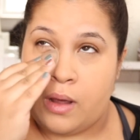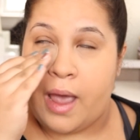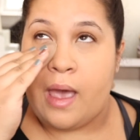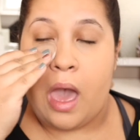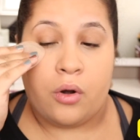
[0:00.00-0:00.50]

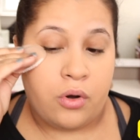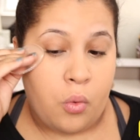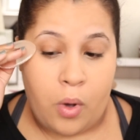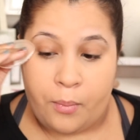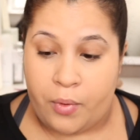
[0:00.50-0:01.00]
I don't know
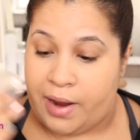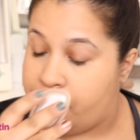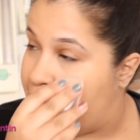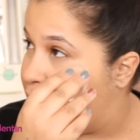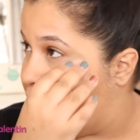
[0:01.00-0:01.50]
what brand
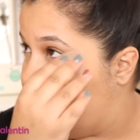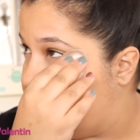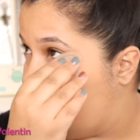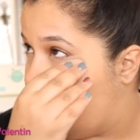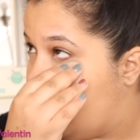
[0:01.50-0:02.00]
mine
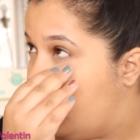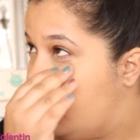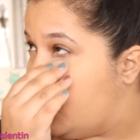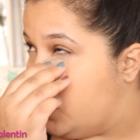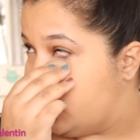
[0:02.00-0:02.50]
is
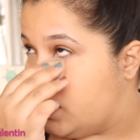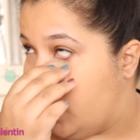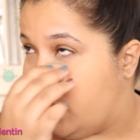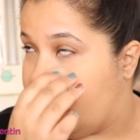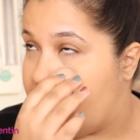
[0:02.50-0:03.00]
because
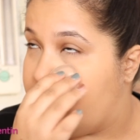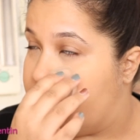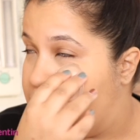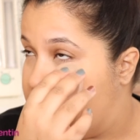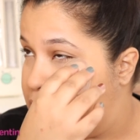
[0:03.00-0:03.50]
again I got it in
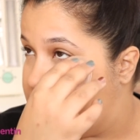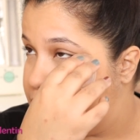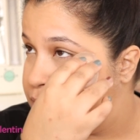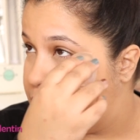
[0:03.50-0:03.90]
the hood.